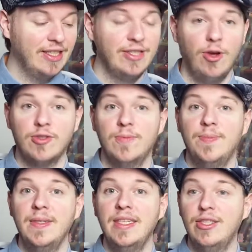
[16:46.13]
not
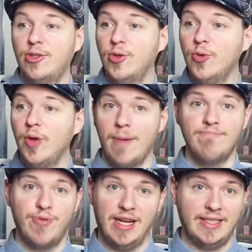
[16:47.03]
be too
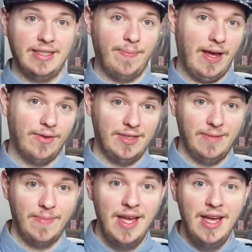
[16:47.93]
impressed about him.